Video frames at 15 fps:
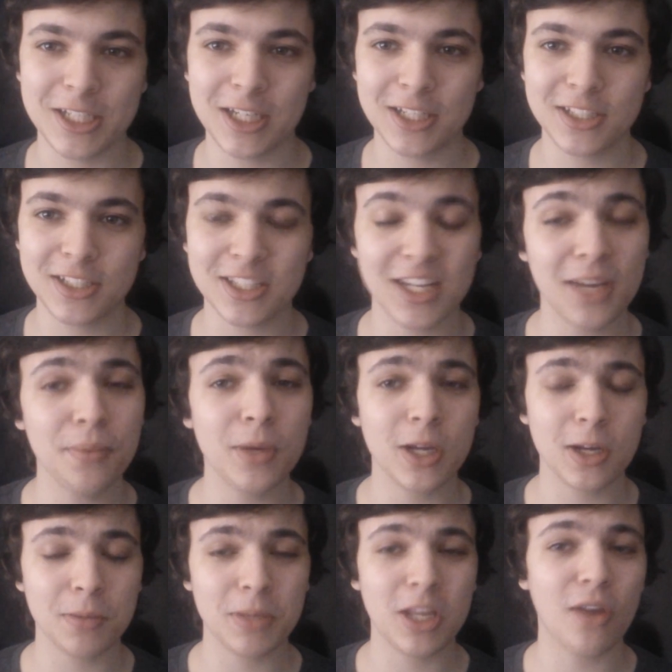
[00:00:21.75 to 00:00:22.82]
Now today we're
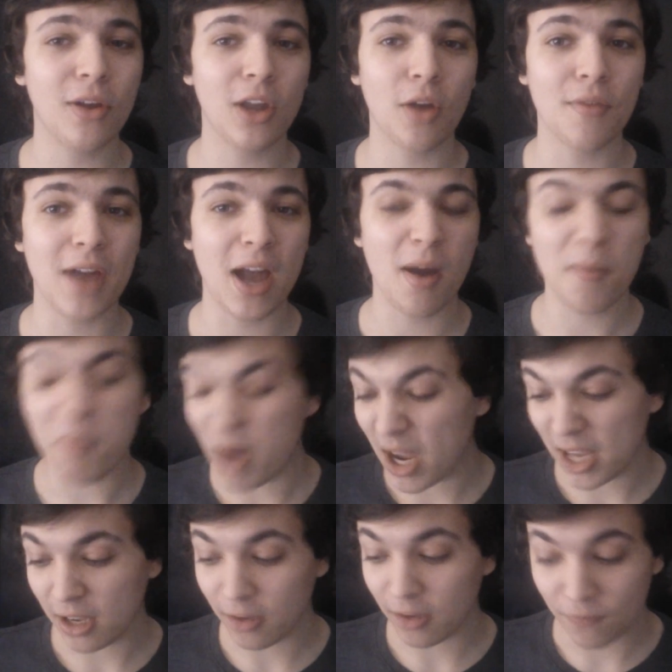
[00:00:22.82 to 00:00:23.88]
going to be going over
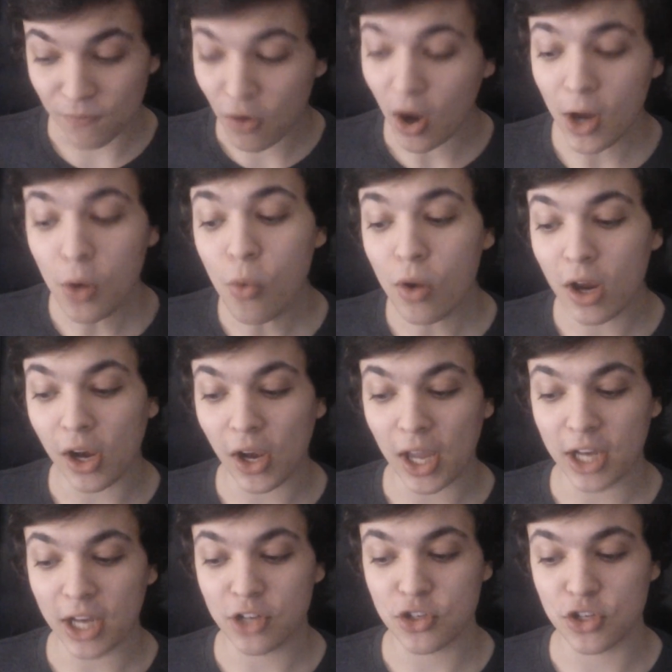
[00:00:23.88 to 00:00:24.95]
my vinyl
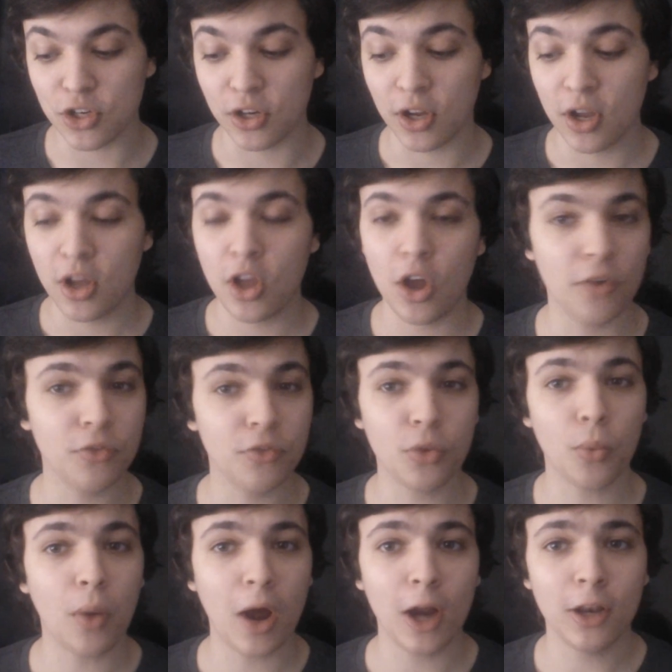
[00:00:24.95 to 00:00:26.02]
collection of
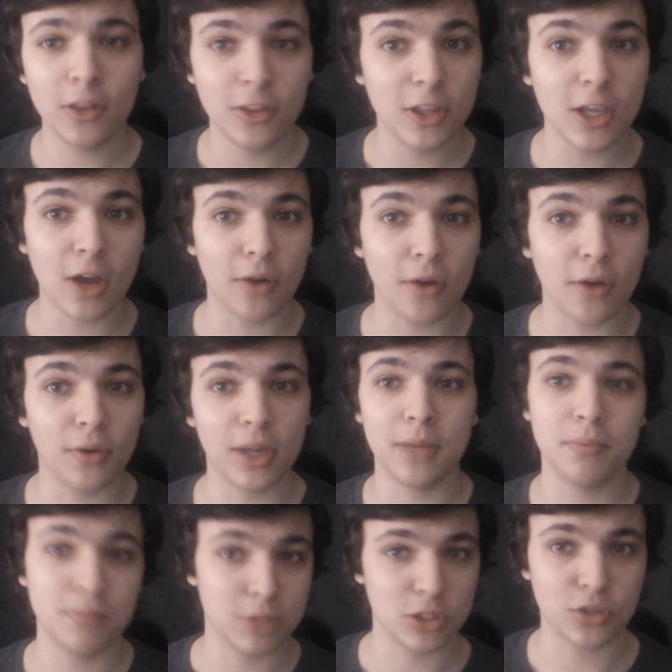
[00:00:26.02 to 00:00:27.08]
the one, the
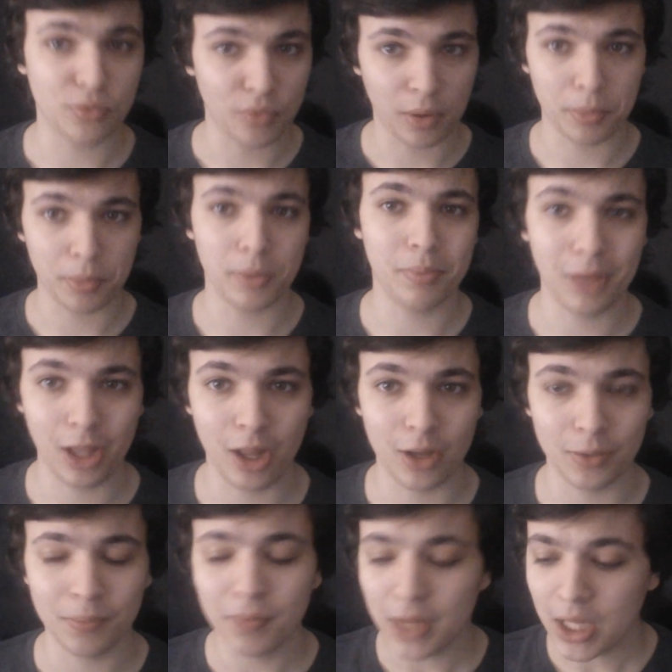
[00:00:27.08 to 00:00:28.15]
only, Mr. Robert
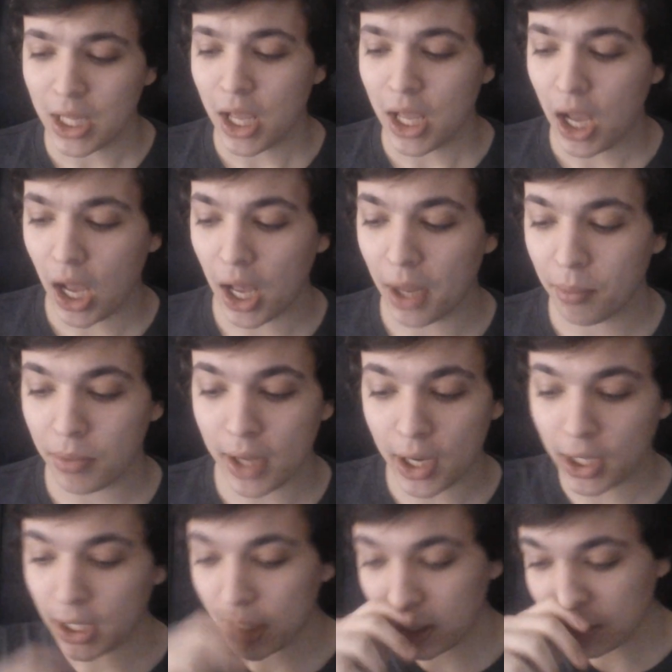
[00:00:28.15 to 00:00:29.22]
Plant. Now
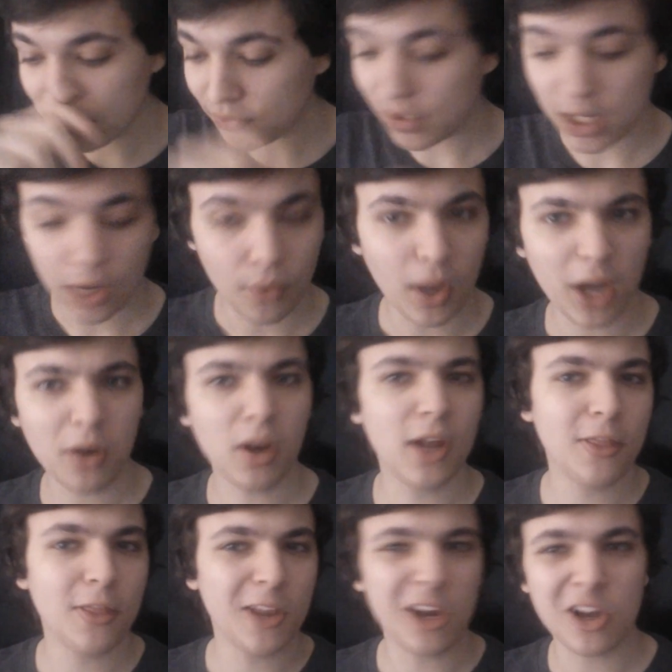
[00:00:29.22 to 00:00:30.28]
in this video,
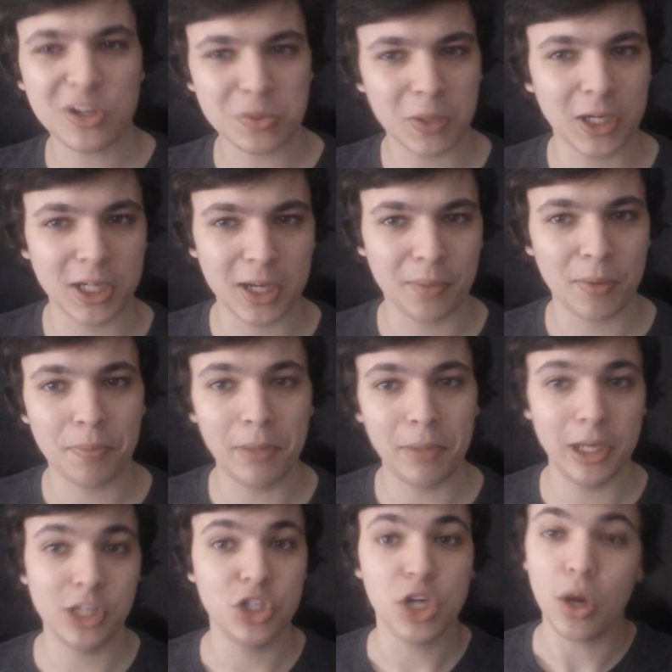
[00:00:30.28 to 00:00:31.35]
unlike the last one I done with
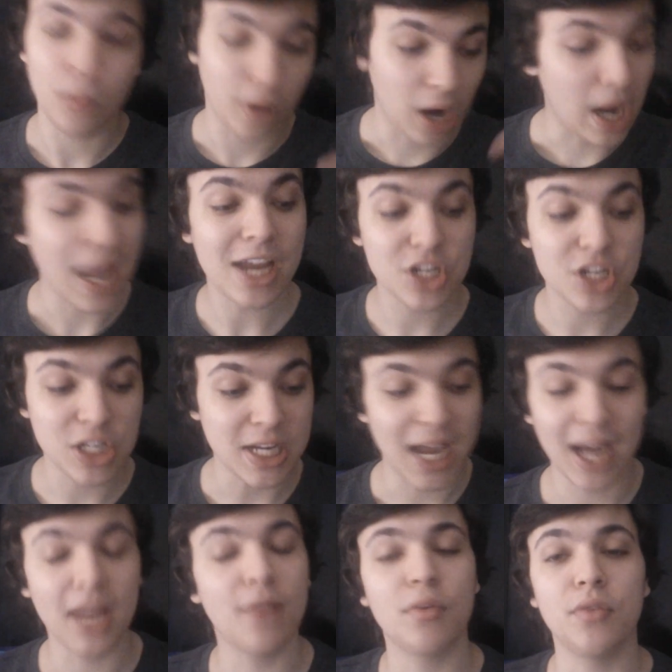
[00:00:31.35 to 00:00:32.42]
Billy Joel where I actually
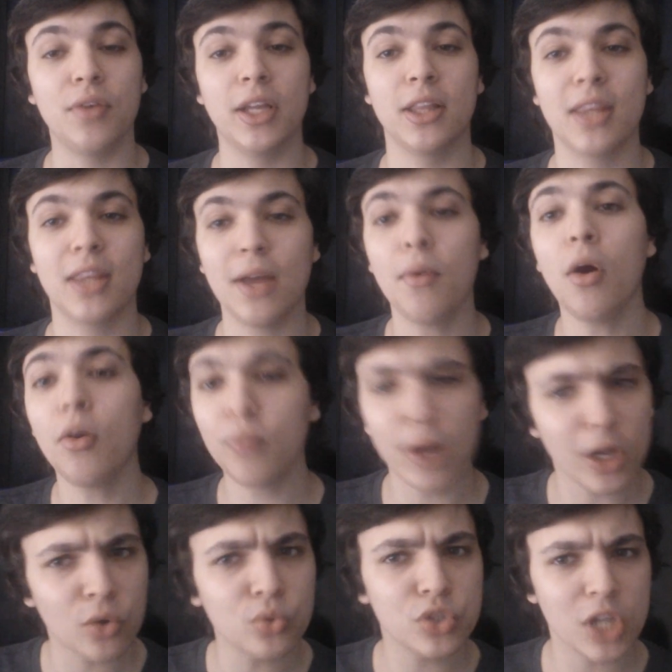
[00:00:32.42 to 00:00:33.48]
had everything, there are
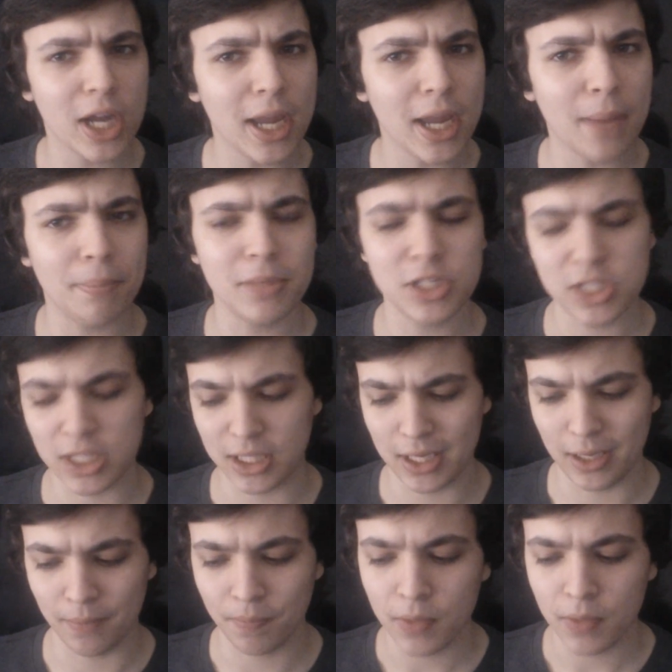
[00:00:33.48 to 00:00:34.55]
records I am missing
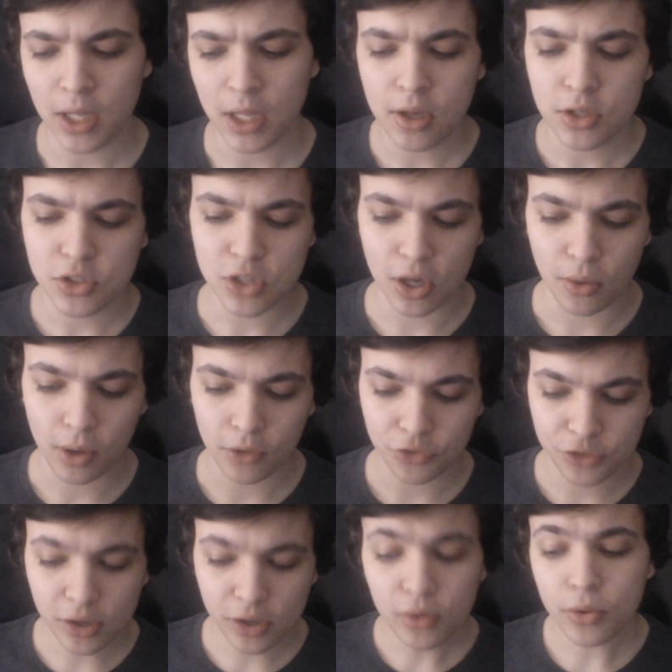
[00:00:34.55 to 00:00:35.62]
here. So I'll
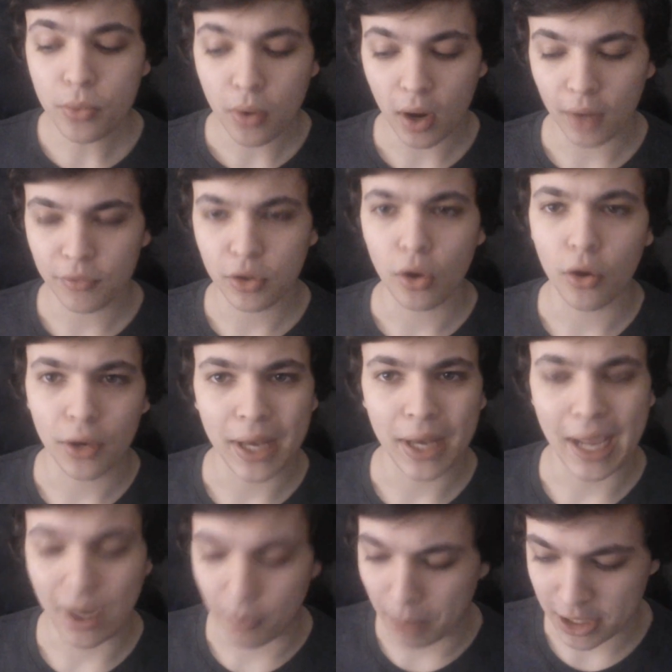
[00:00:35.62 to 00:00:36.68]
tell you what I've got
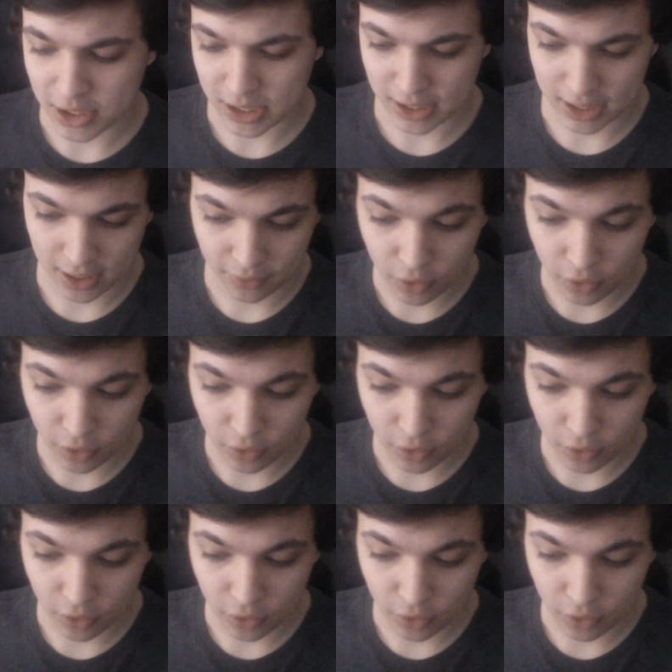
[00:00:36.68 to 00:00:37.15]
now basically.